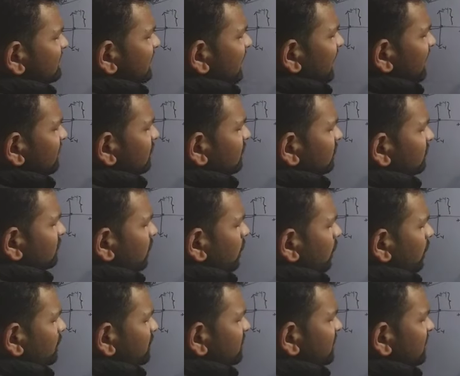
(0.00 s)
is height of the
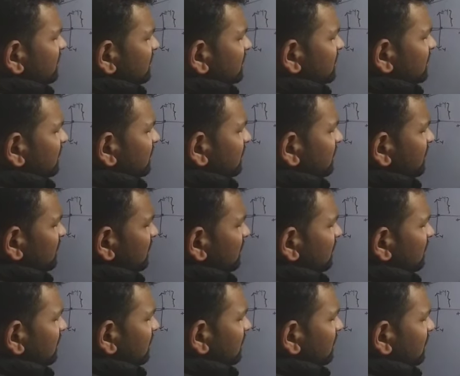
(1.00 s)
object.
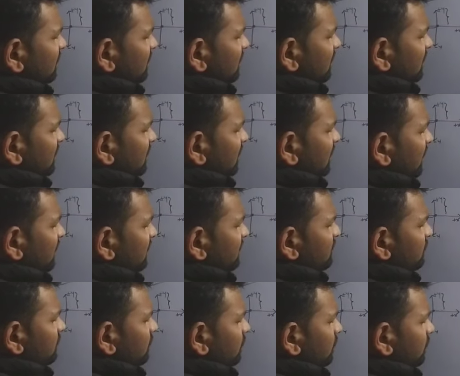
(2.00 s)

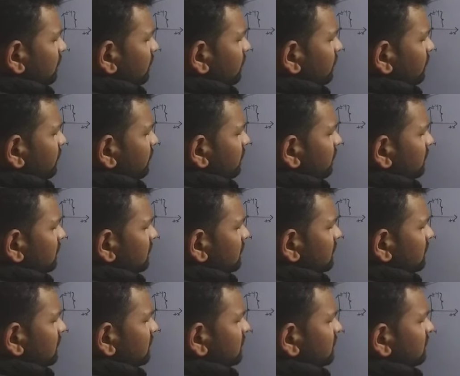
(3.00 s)
Height of
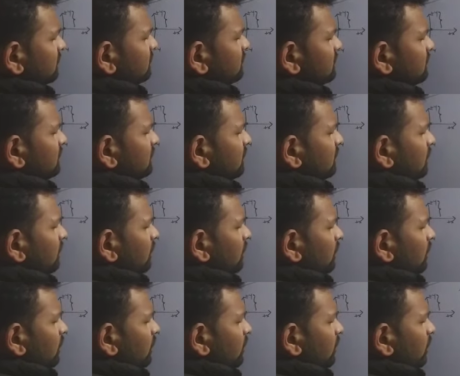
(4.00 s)
the
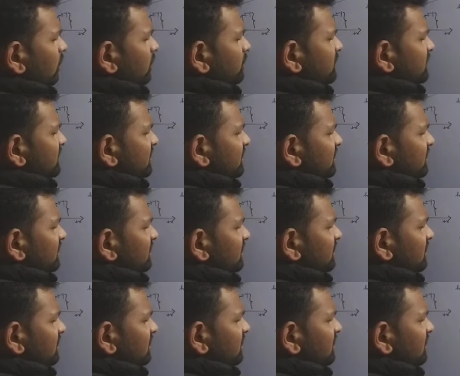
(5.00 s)
object